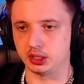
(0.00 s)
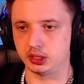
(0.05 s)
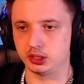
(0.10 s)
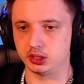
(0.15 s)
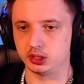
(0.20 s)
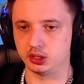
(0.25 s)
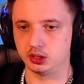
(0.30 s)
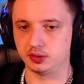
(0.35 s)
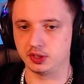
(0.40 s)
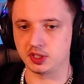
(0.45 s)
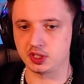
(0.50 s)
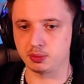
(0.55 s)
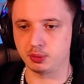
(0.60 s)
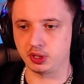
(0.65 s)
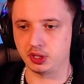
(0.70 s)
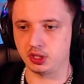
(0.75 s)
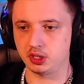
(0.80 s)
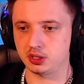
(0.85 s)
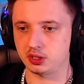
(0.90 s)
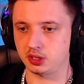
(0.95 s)
that's about
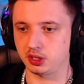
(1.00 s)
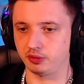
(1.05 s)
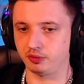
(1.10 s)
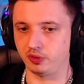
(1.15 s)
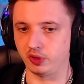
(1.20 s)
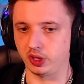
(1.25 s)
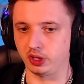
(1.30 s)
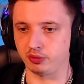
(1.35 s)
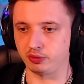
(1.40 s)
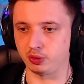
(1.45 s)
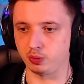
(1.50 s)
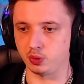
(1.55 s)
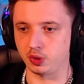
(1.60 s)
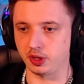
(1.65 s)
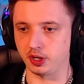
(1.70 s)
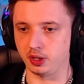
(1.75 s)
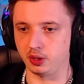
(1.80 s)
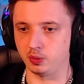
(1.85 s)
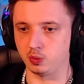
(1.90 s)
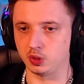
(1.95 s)
it, I think, from what
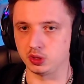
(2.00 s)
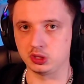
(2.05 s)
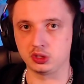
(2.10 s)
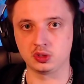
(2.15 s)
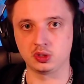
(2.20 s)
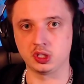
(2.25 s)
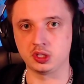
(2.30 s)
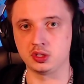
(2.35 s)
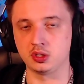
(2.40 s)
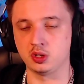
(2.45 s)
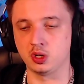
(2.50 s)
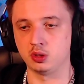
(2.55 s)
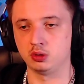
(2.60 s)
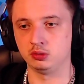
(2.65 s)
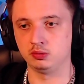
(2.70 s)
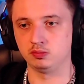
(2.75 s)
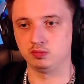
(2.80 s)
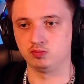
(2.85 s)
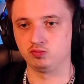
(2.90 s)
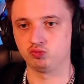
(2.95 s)
I wanted to let you know.
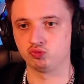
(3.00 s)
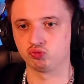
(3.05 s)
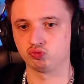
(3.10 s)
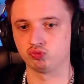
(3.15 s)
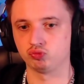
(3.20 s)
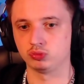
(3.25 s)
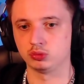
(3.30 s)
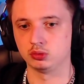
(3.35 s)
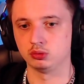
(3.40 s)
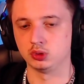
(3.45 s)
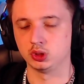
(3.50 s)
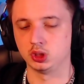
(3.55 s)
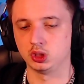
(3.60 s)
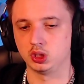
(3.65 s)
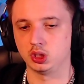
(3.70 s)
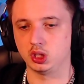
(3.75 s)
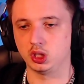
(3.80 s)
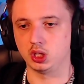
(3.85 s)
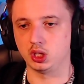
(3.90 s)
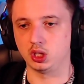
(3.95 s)

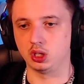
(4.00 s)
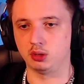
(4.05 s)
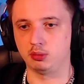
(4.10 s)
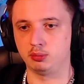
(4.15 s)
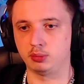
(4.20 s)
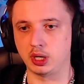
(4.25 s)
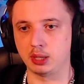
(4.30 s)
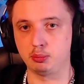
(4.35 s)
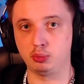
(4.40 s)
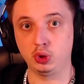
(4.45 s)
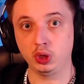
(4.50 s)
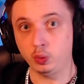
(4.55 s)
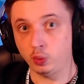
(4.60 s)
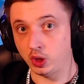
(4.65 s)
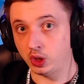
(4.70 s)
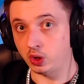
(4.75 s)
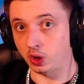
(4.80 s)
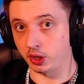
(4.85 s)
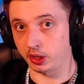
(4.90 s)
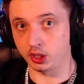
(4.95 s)
I'm
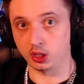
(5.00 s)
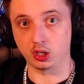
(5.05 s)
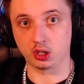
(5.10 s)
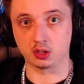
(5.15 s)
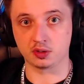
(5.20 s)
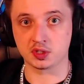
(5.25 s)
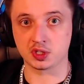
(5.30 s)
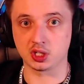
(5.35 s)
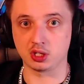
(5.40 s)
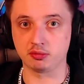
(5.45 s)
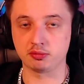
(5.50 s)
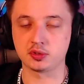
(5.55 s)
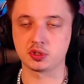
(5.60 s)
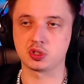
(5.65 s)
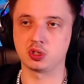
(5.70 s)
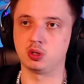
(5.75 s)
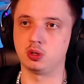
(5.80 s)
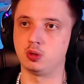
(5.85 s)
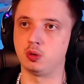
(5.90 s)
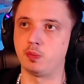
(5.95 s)
pre-recording a lot of stuff,
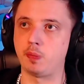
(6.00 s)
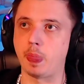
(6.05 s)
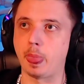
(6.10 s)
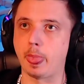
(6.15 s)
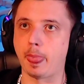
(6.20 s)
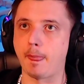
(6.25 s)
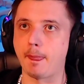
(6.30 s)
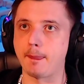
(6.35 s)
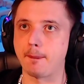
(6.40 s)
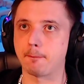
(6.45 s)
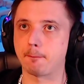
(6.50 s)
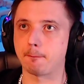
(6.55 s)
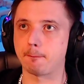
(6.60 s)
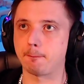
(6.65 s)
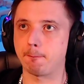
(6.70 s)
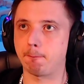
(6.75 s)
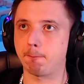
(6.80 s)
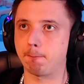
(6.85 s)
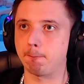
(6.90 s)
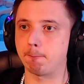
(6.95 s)
so
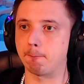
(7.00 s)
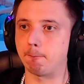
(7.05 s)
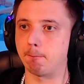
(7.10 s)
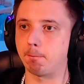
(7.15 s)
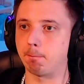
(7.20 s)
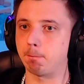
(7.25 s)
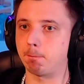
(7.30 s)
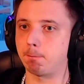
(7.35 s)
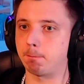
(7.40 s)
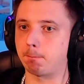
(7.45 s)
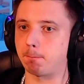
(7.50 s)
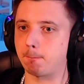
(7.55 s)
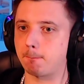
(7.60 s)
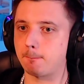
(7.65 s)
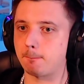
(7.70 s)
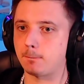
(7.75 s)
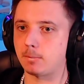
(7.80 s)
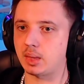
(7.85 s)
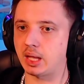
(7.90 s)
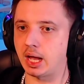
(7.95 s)

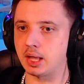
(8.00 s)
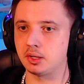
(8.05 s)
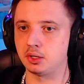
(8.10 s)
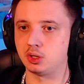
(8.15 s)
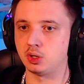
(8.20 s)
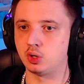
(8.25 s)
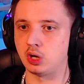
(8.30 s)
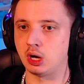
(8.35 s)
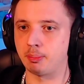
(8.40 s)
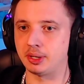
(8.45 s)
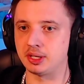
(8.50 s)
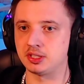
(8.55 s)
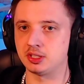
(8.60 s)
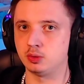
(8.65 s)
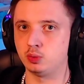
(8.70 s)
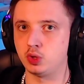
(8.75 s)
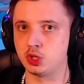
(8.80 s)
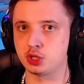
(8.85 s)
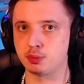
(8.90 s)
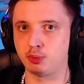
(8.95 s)
I don't know up until
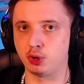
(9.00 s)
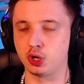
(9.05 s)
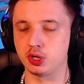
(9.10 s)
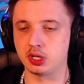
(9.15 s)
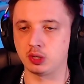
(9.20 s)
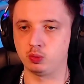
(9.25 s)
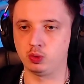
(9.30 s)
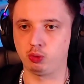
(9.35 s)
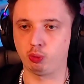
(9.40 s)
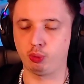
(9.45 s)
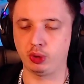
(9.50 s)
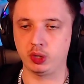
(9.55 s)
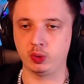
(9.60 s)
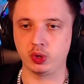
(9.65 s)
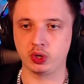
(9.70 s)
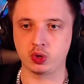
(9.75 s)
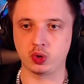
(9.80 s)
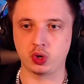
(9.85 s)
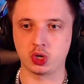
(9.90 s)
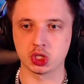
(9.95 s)
which point I will
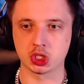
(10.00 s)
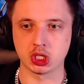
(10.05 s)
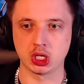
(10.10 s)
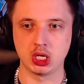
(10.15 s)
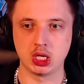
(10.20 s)
pre-record.